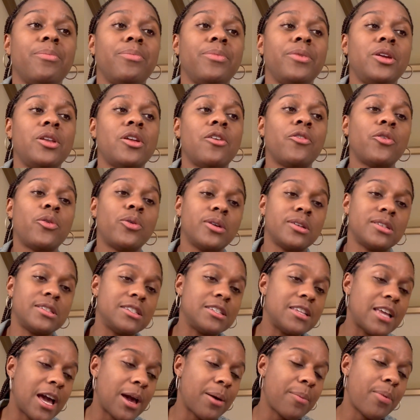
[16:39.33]
you know, of course,
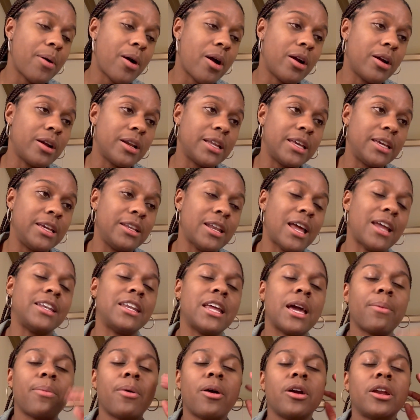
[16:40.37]
not deck party,
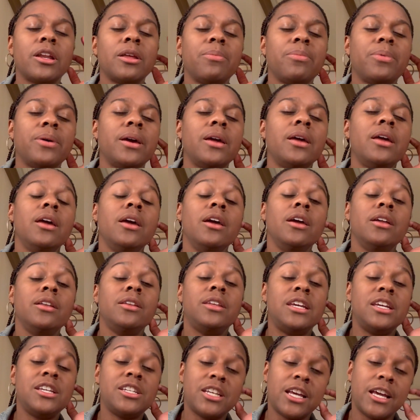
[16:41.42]
but
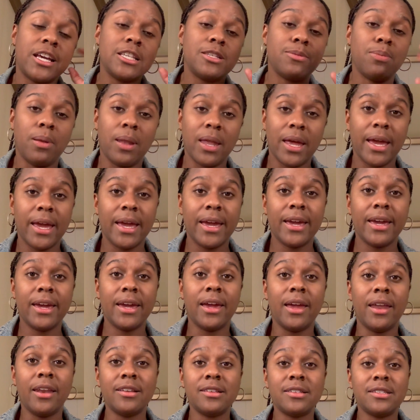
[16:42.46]
DJs
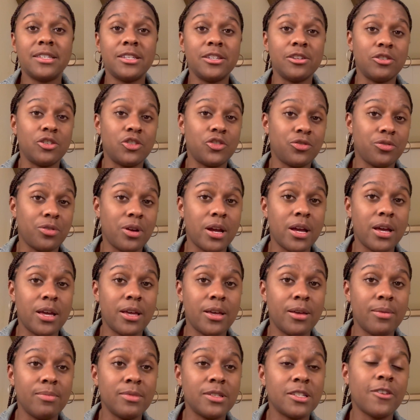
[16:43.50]
playing, steel
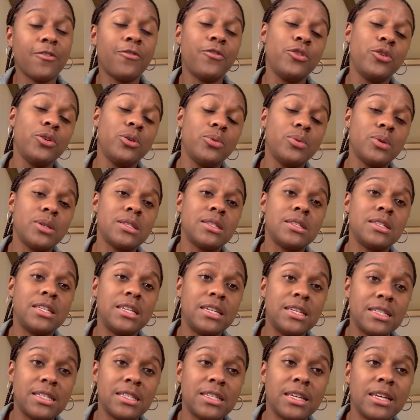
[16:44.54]
drums. The food was
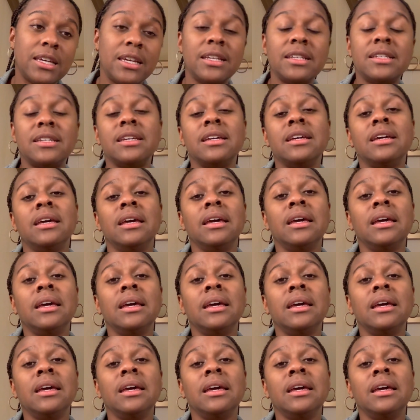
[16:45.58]
decent.